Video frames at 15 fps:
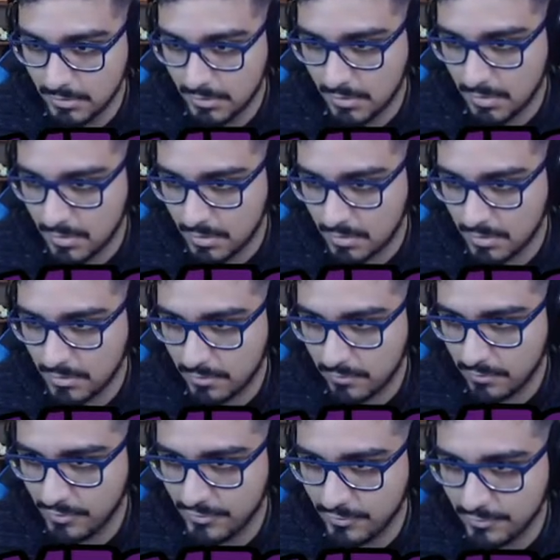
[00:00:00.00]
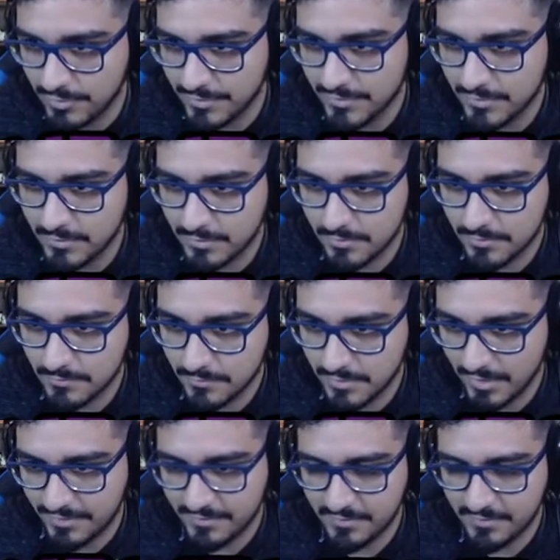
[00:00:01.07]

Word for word: Uh, Three Stooges. Yes.